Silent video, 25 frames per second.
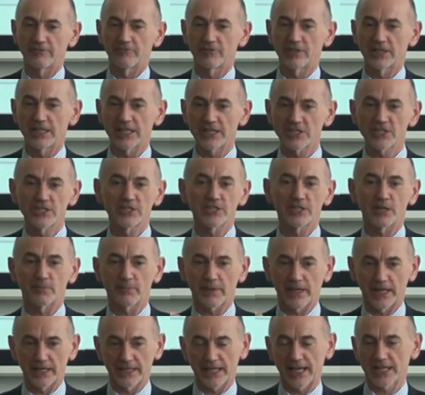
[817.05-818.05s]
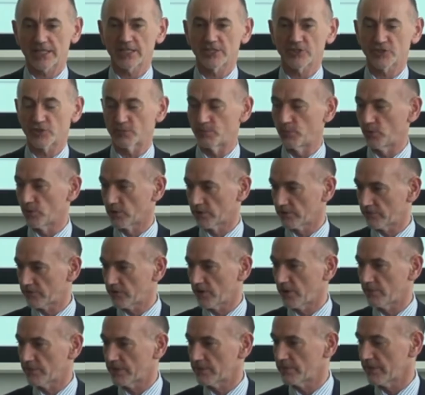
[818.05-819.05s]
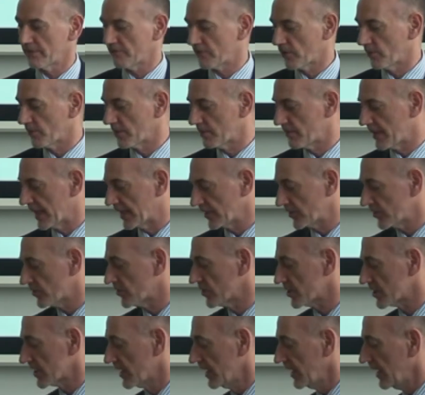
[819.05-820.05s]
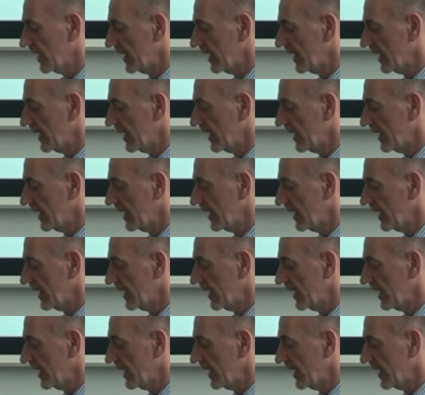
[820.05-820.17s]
relationship and actual support from the mentors.